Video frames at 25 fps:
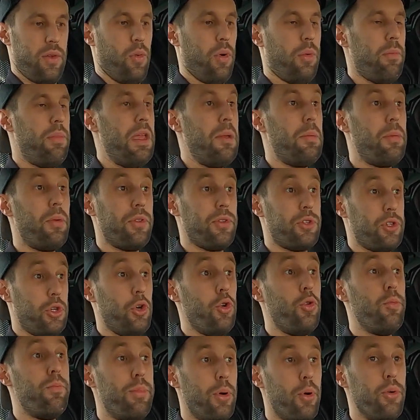When people
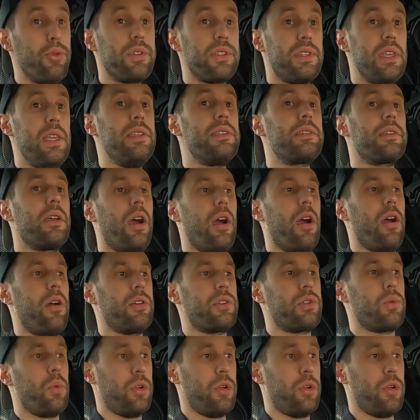do boost these cars,